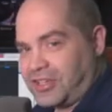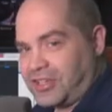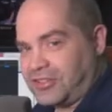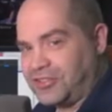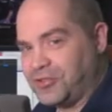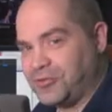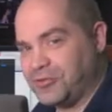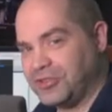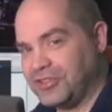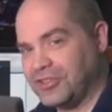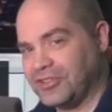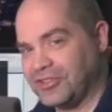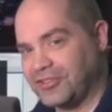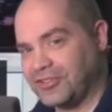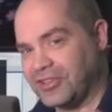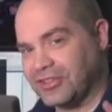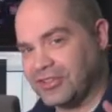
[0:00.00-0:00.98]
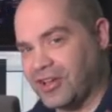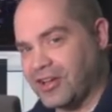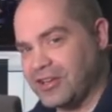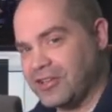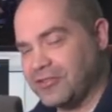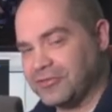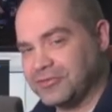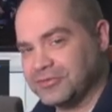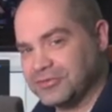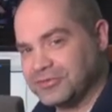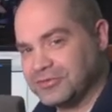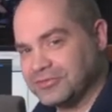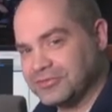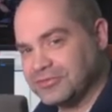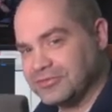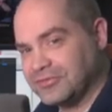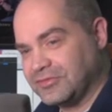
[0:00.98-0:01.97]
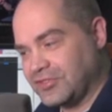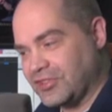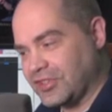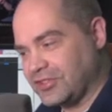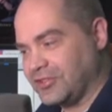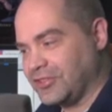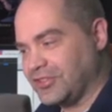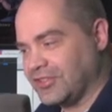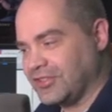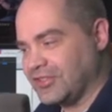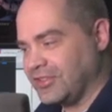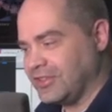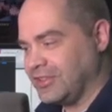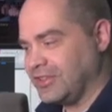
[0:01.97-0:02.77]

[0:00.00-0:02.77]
Can two distinct audio signals,